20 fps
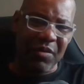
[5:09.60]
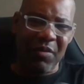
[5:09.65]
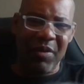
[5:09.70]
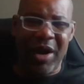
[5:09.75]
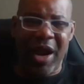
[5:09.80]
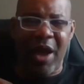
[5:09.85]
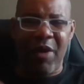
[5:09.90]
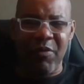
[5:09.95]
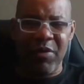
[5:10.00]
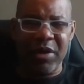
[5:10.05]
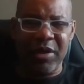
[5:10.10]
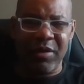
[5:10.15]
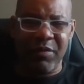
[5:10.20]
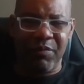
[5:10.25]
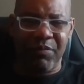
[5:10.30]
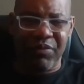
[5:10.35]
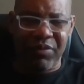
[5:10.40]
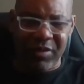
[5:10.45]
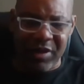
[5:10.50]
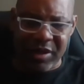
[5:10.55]
When I went to
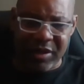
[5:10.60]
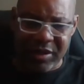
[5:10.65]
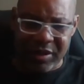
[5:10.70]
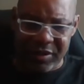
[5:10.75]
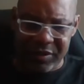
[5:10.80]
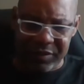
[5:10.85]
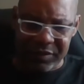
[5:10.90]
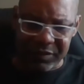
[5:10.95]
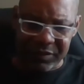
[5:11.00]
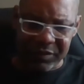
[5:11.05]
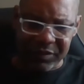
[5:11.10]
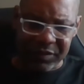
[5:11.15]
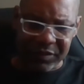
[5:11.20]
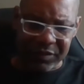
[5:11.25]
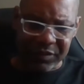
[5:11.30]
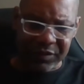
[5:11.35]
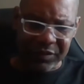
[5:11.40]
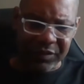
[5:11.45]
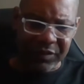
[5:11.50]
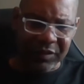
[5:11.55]
prison,
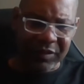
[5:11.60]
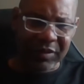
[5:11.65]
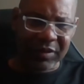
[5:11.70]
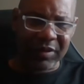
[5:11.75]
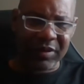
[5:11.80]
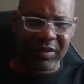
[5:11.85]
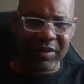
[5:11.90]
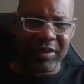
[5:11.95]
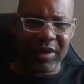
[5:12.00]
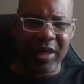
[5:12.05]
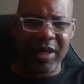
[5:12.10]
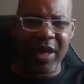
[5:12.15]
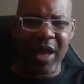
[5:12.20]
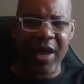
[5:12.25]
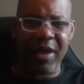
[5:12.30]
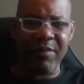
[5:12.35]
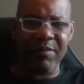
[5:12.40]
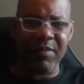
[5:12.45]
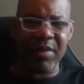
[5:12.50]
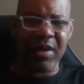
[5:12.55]
they
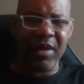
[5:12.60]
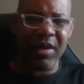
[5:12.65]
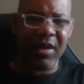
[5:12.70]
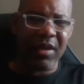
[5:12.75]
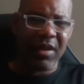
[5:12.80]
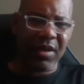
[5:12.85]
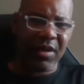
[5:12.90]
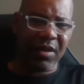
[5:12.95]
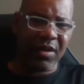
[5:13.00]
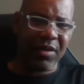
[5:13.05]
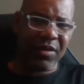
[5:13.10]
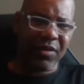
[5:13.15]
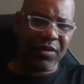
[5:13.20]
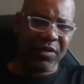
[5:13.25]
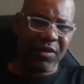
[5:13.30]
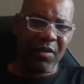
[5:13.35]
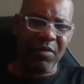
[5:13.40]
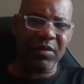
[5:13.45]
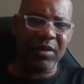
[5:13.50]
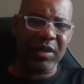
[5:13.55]
gave me
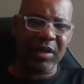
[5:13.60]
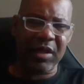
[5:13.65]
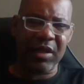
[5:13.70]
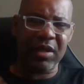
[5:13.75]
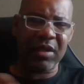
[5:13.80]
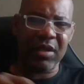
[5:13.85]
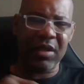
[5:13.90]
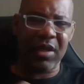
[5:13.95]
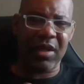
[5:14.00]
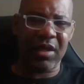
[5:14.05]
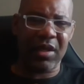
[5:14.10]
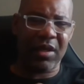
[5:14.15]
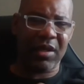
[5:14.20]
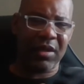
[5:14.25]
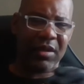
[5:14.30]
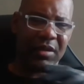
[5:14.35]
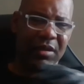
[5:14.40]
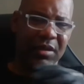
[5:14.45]
13 years.